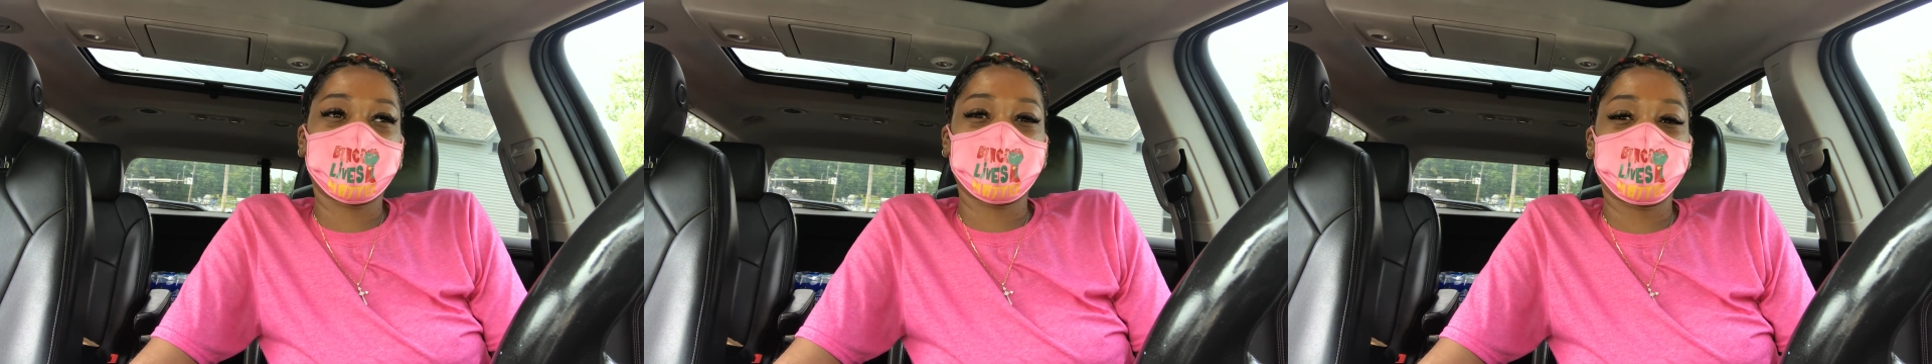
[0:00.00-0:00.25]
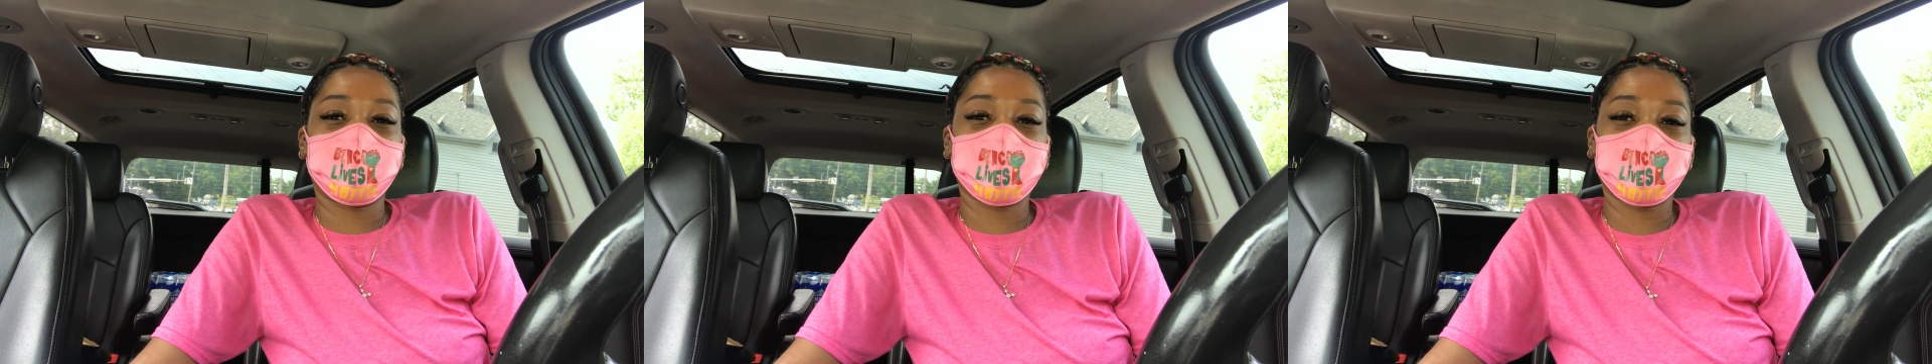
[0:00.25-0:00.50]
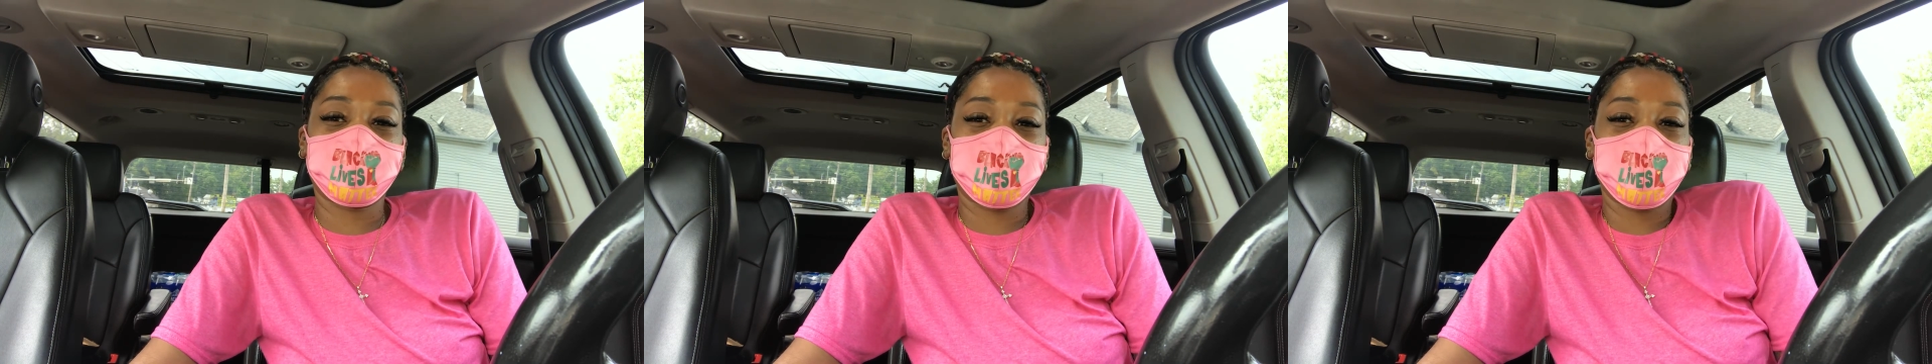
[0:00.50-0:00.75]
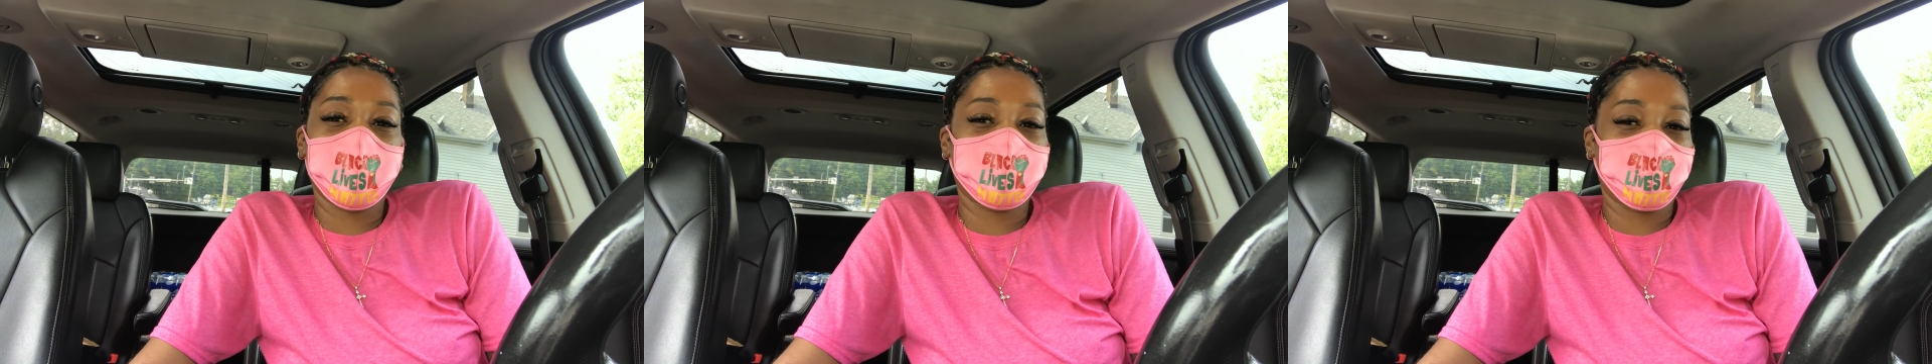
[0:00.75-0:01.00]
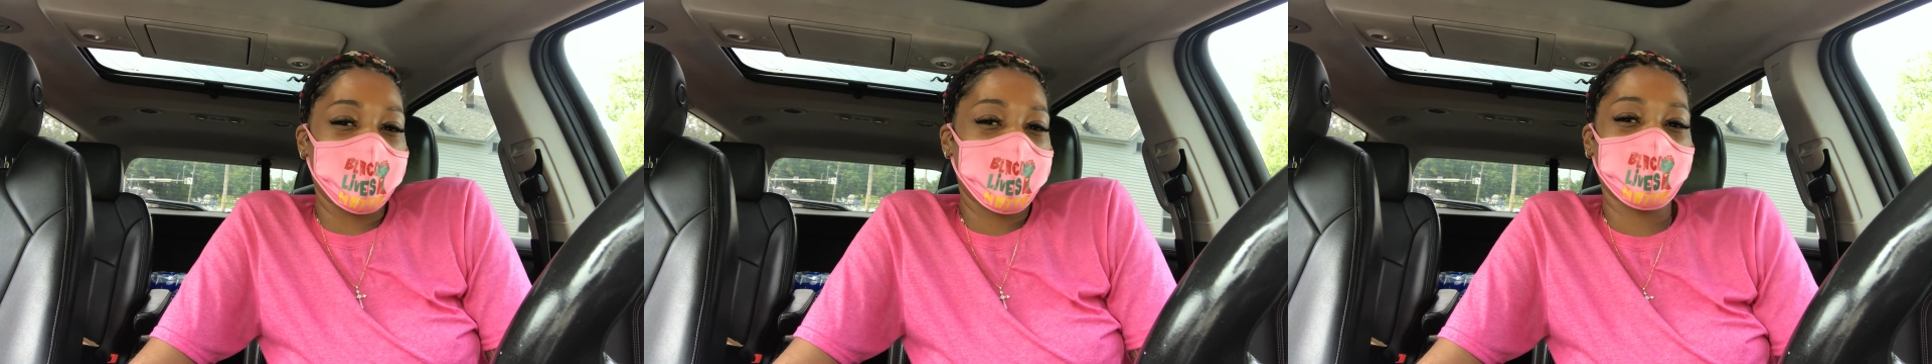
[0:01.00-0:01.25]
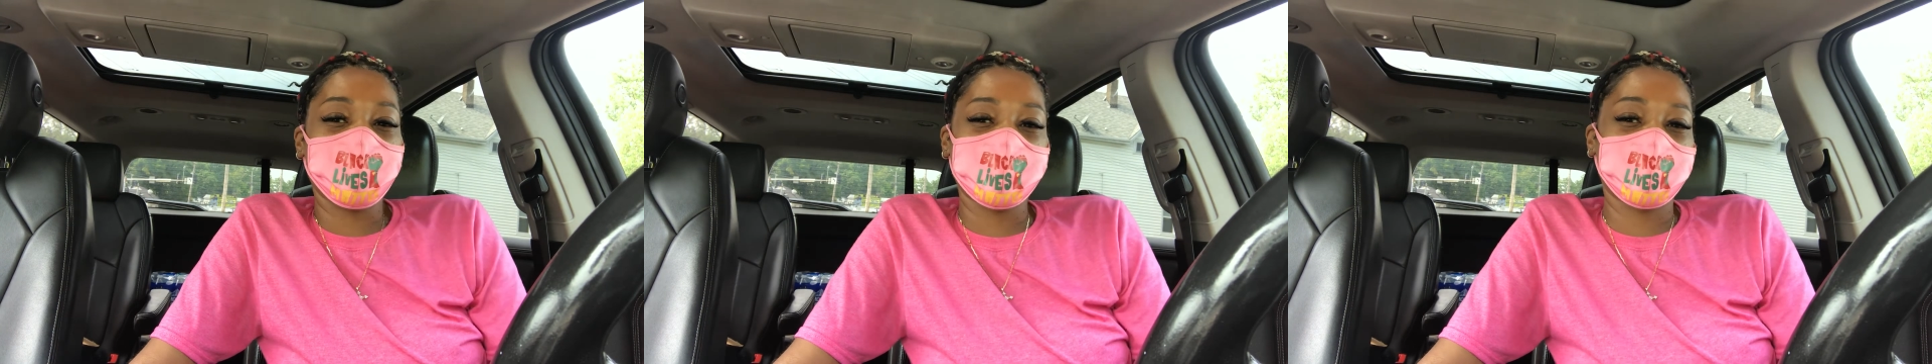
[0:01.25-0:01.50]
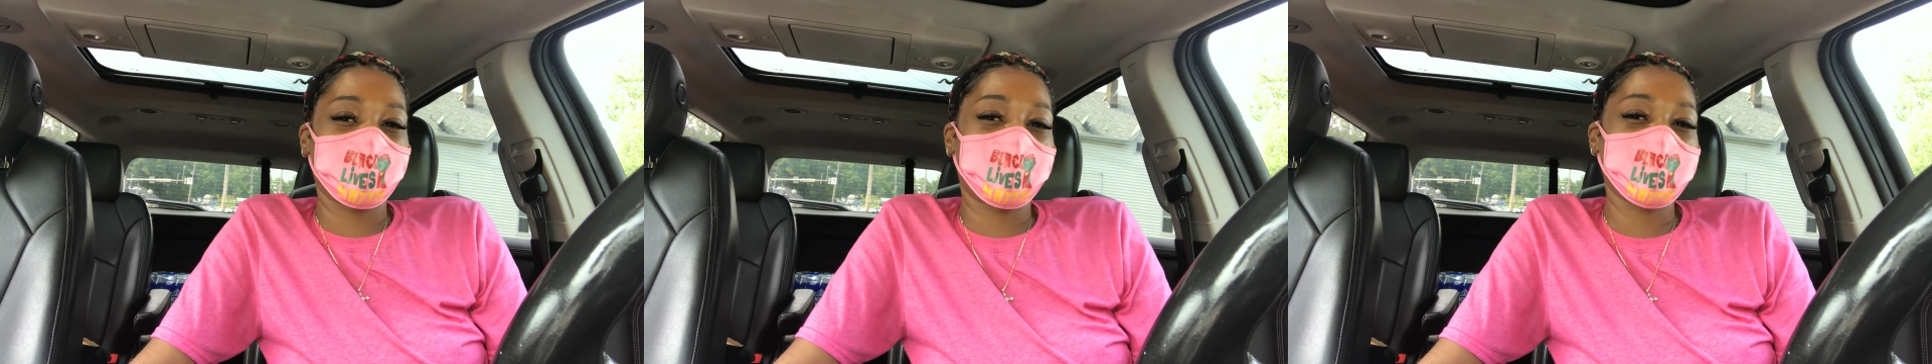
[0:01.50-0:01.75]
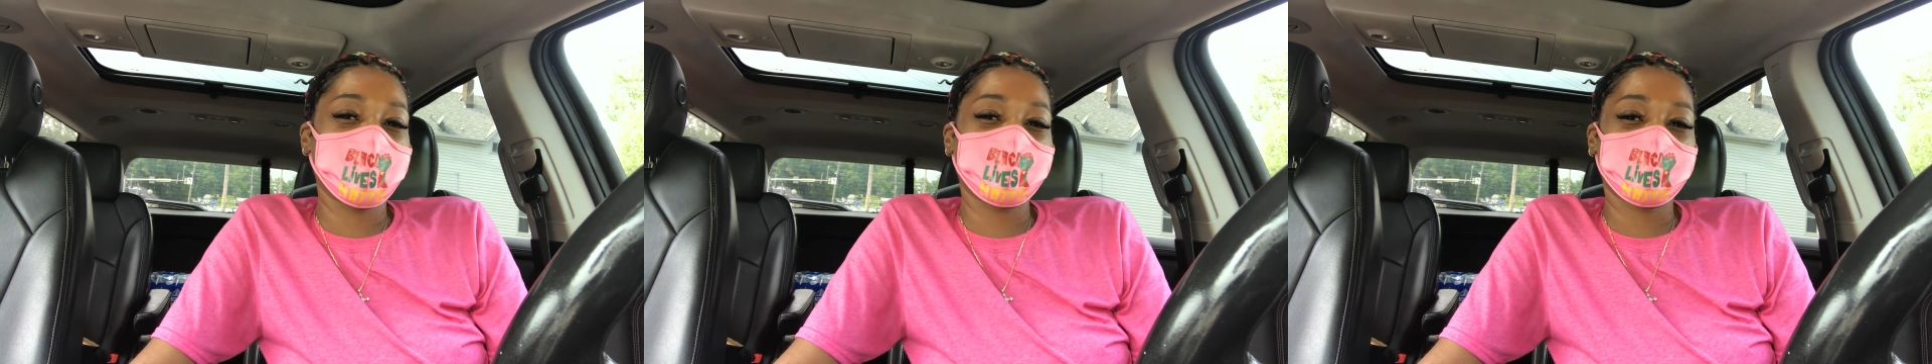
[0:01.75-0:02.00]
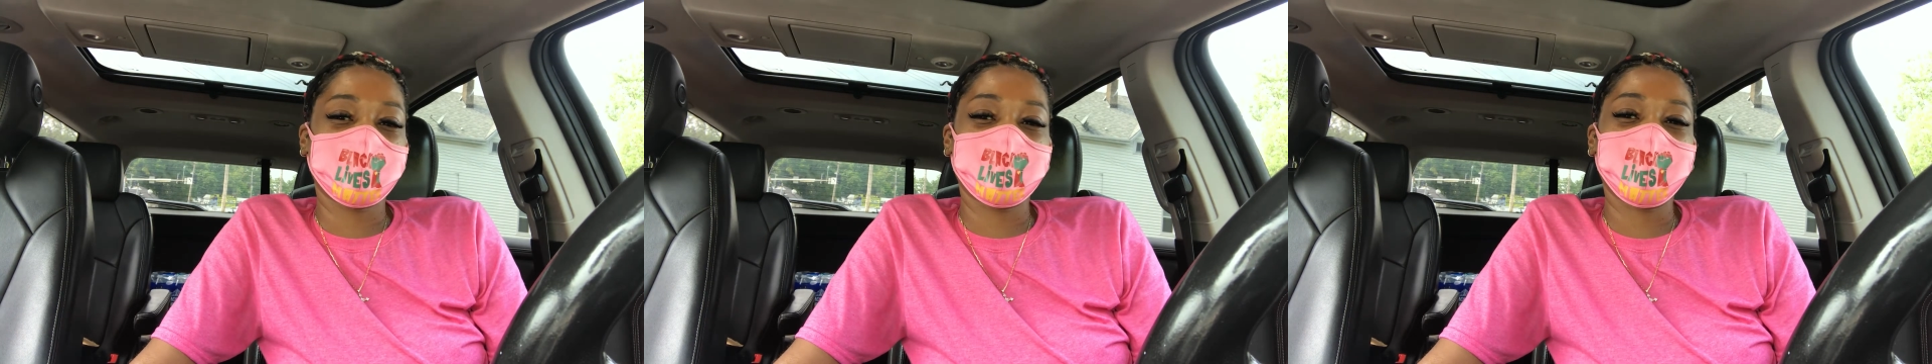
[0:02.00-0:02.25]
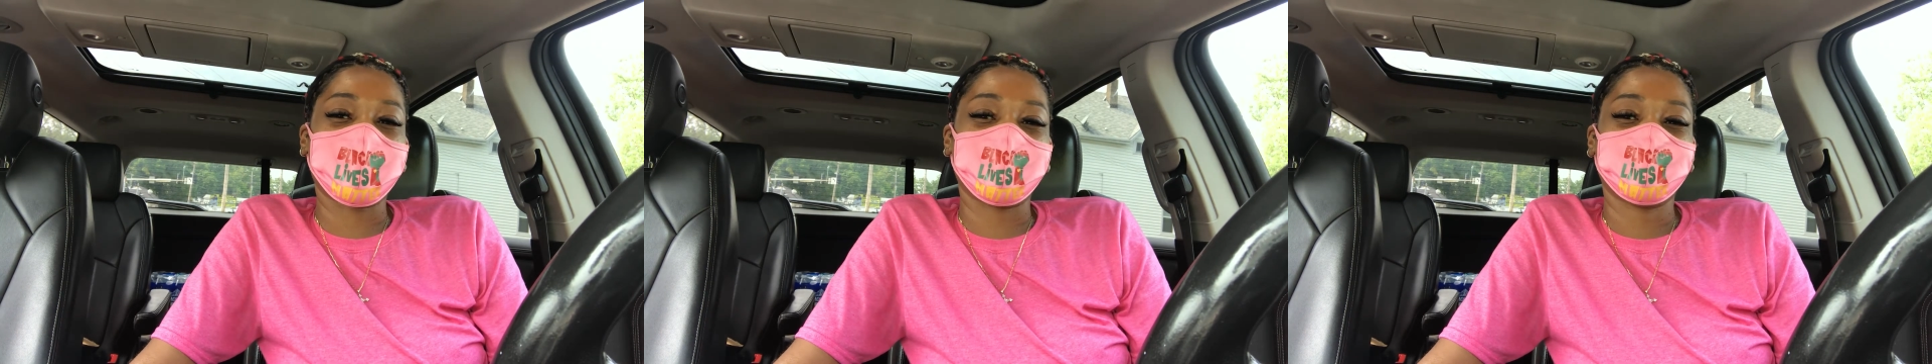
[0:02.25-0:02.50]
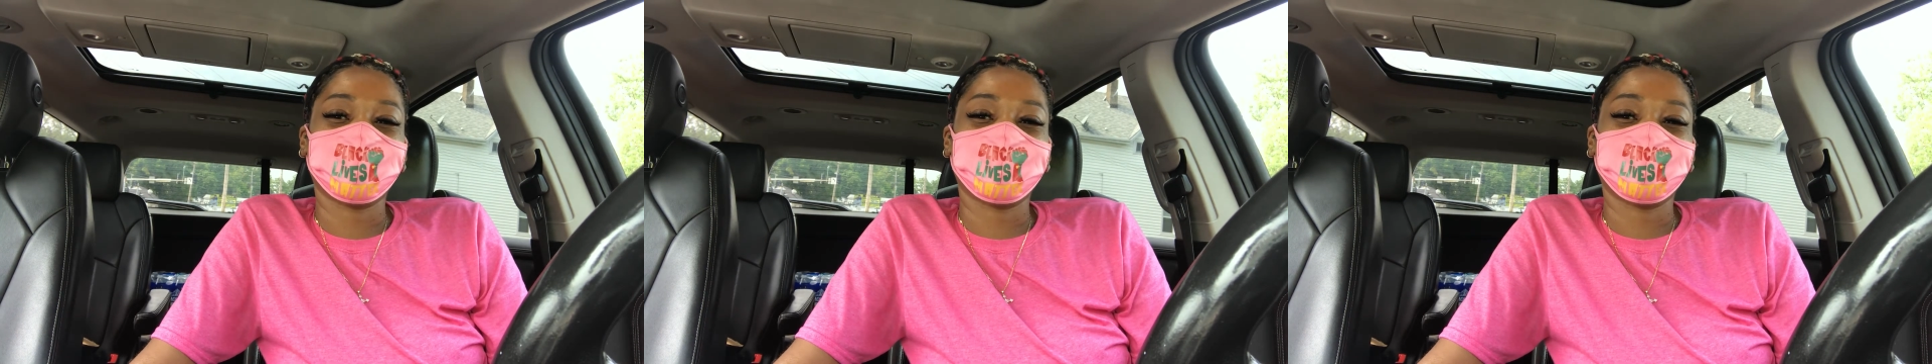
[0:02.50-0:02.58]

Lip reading: to put batteries in peens a day?